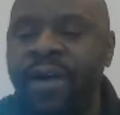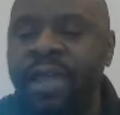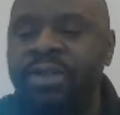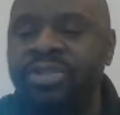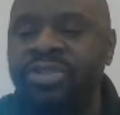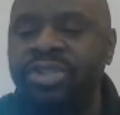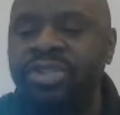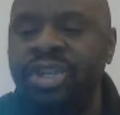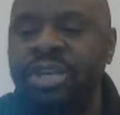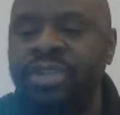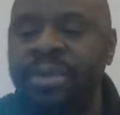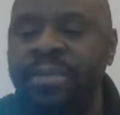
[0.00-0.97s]
to follow his
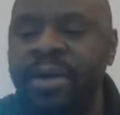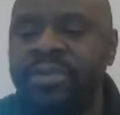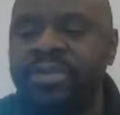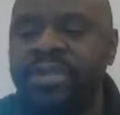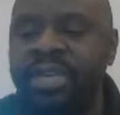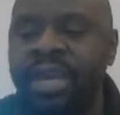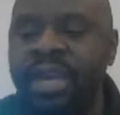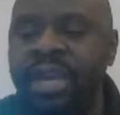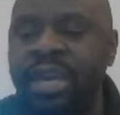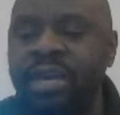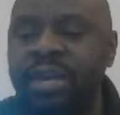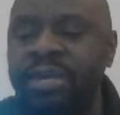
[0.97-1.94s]
suggestion about
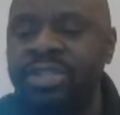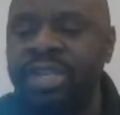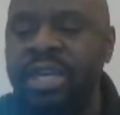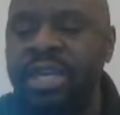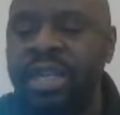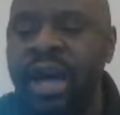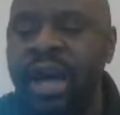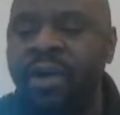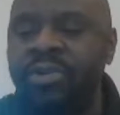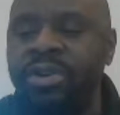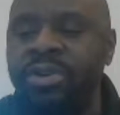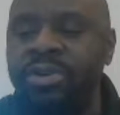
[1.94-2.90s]
seeking the
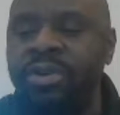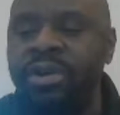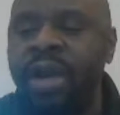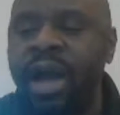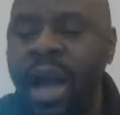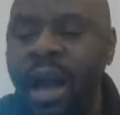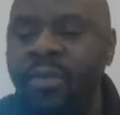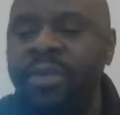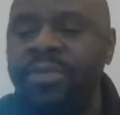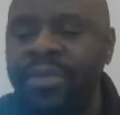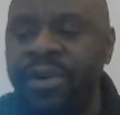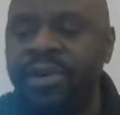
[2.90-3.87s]

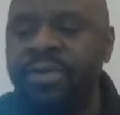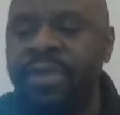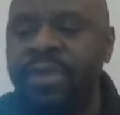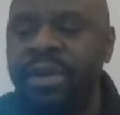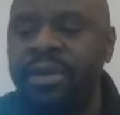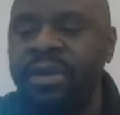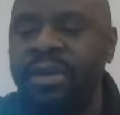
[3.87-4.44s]
Howard Thurman